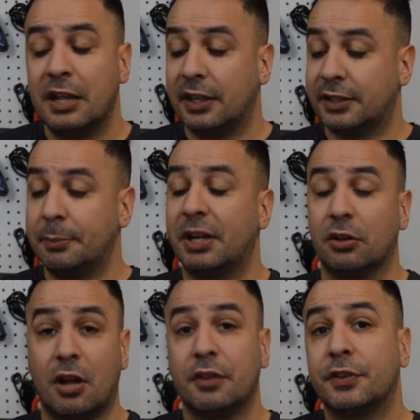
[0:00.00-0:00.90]
Like they make a
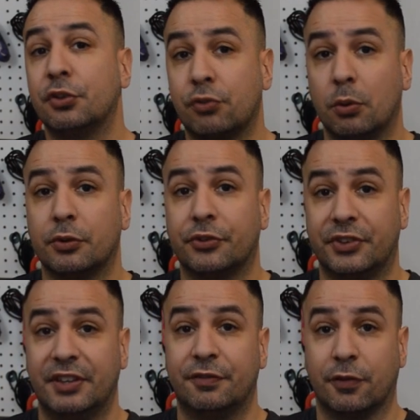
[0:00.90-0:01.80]
lot of controllers
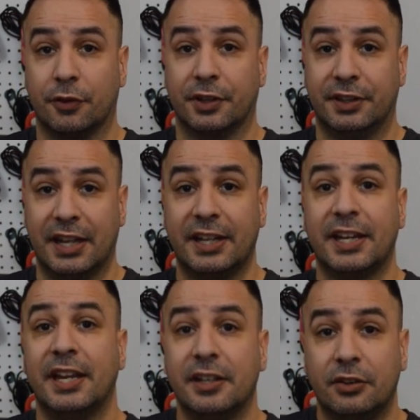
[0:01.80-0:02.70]
for
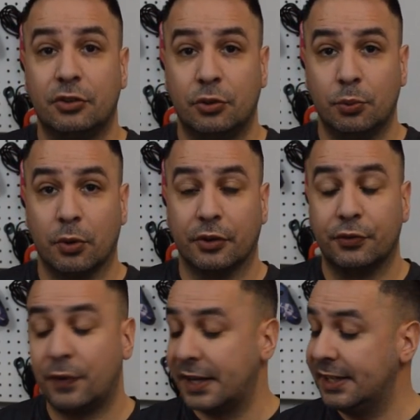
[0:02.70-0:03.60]
dedicated towards
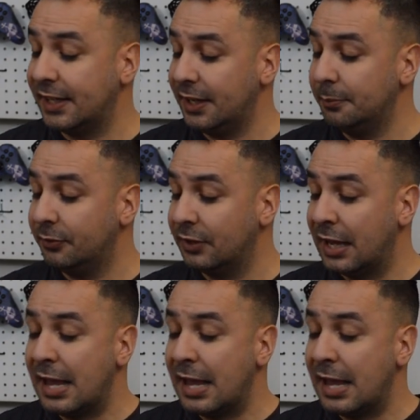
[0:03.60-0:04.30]
fighting games,